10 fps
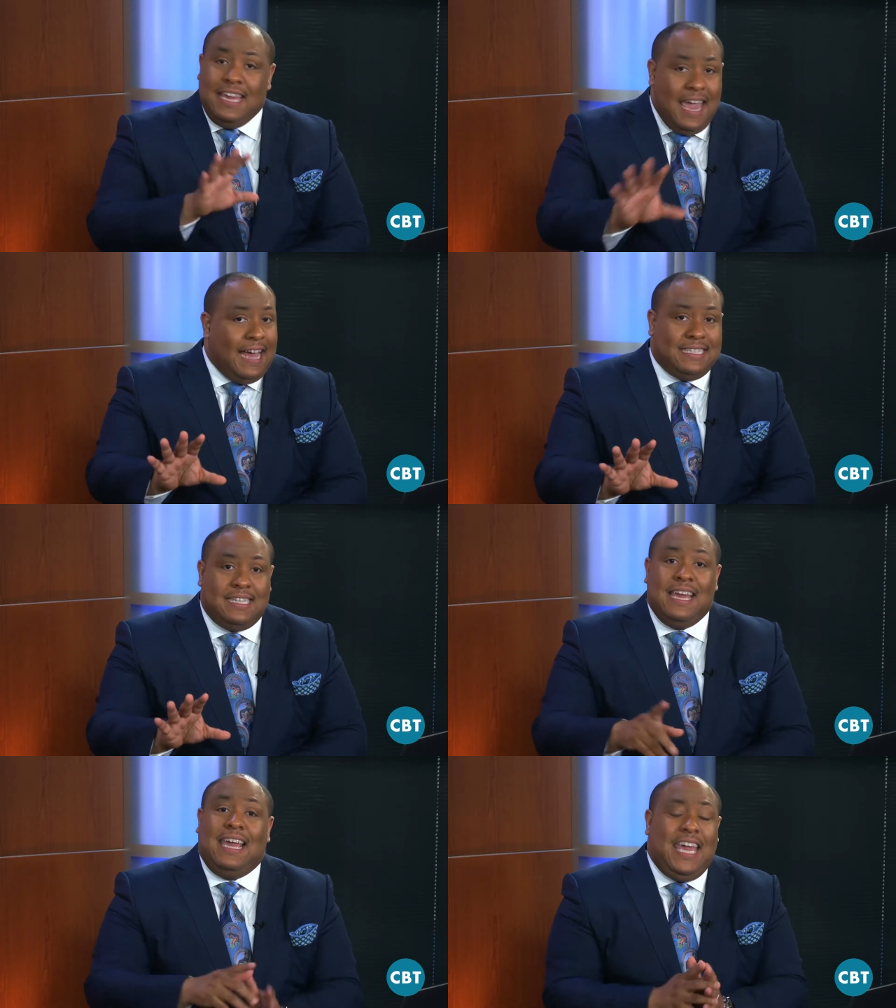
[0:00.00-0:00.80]

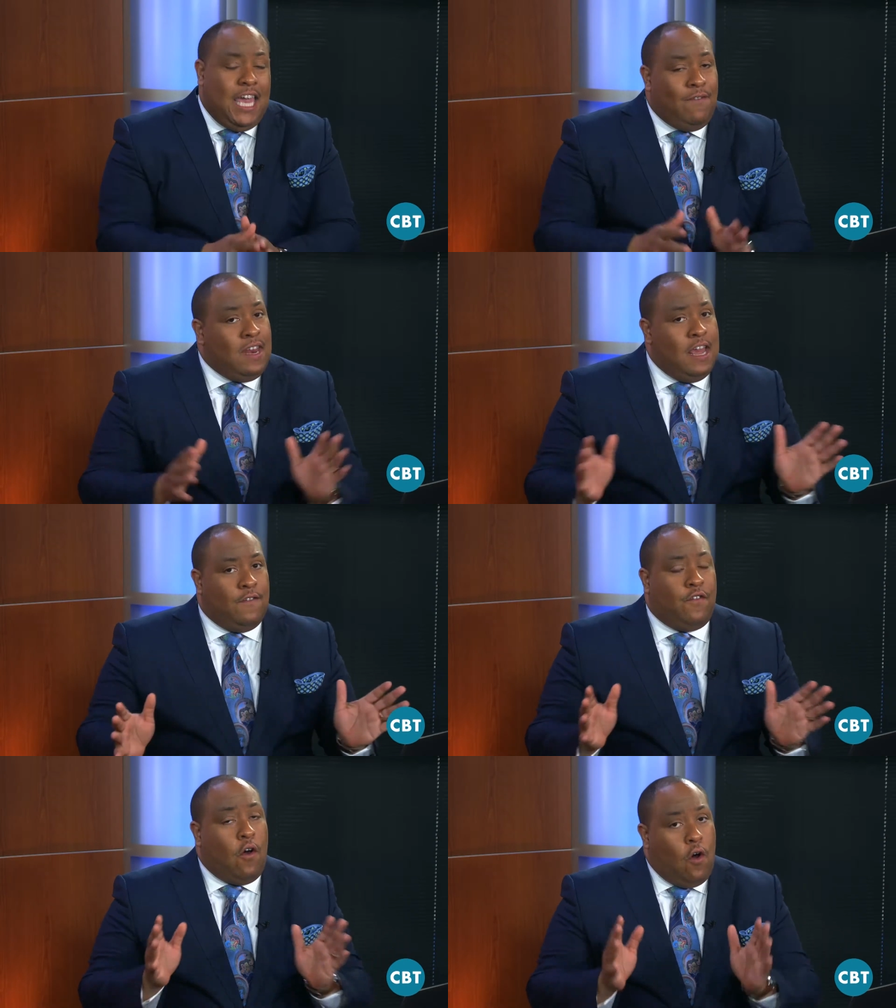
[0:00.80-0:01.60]
Yes, even
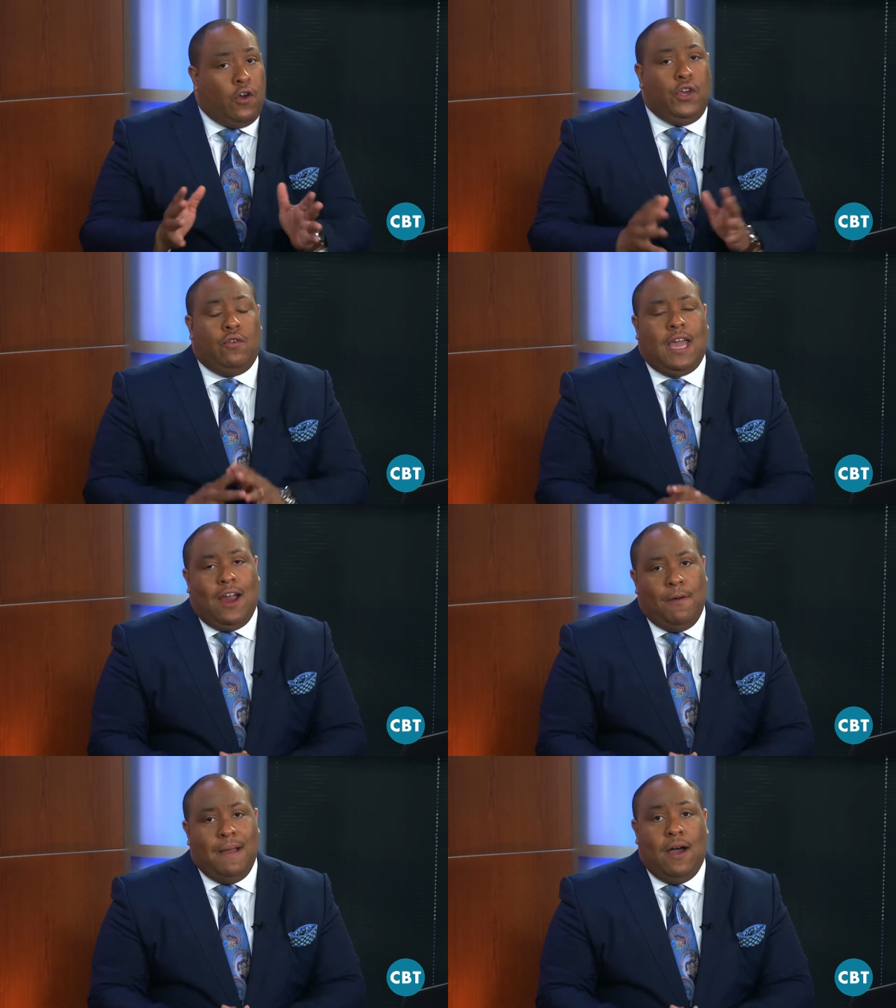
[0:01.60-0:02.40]
if all you
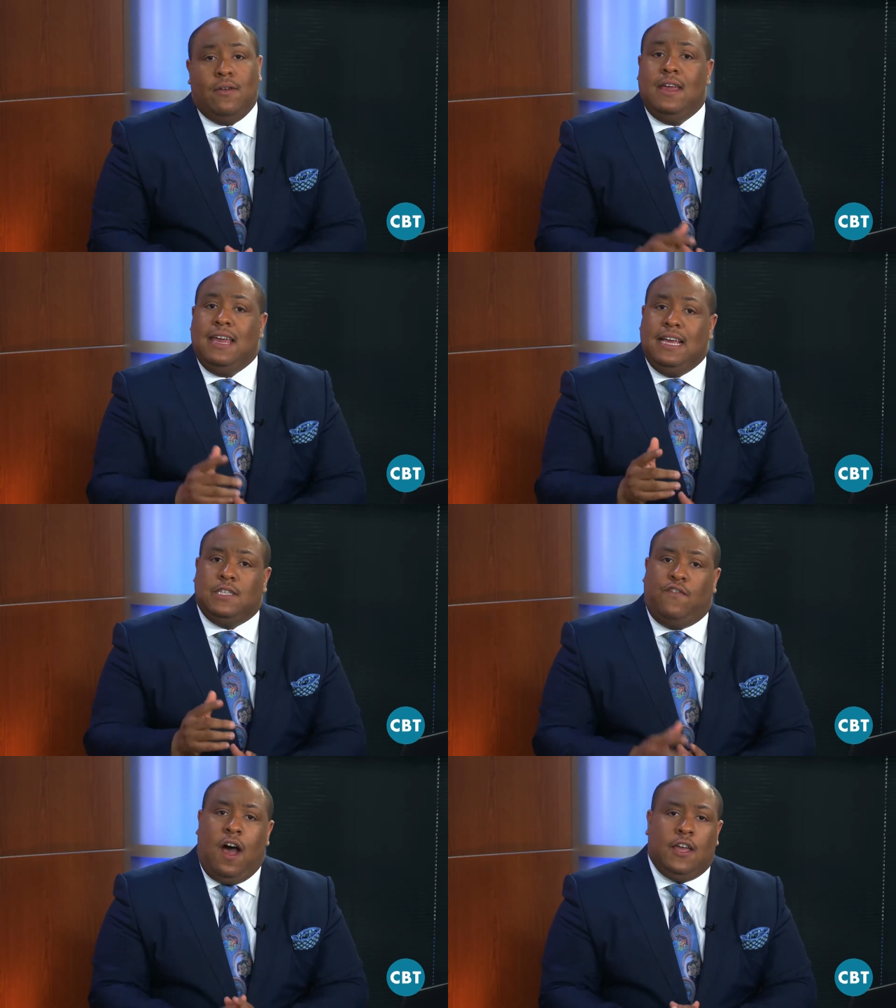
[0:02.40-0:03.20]
care about
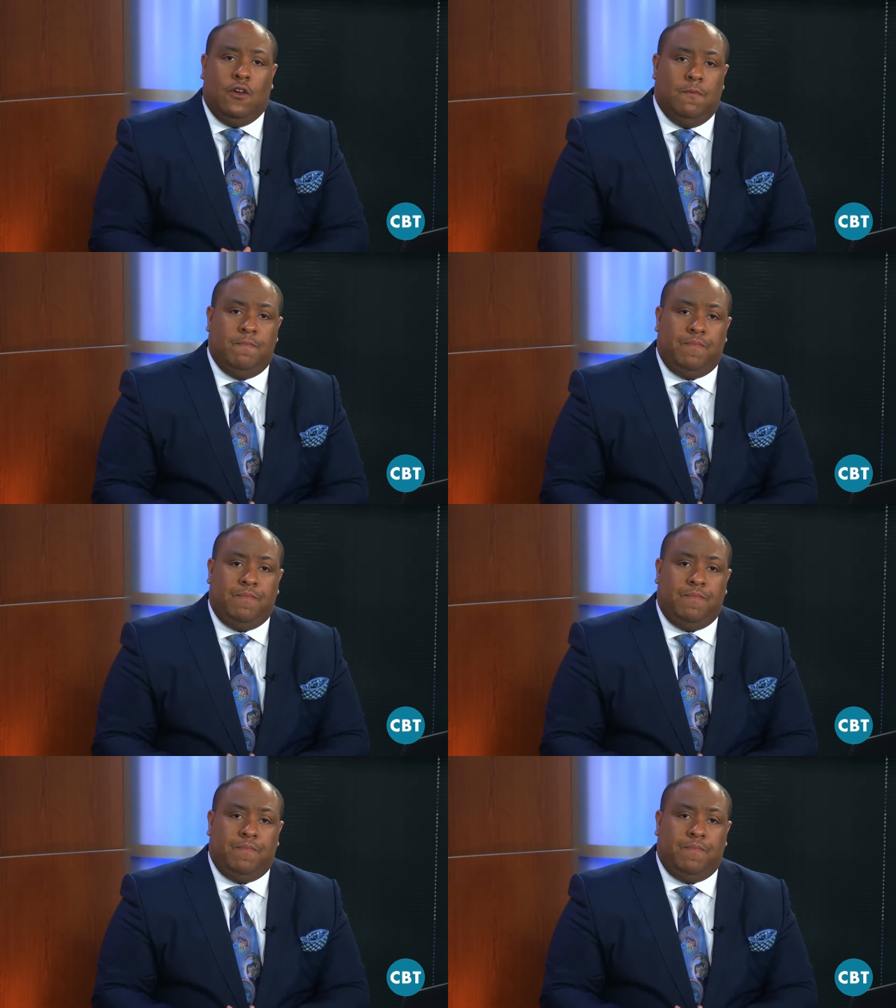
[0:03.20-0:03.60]
is volume.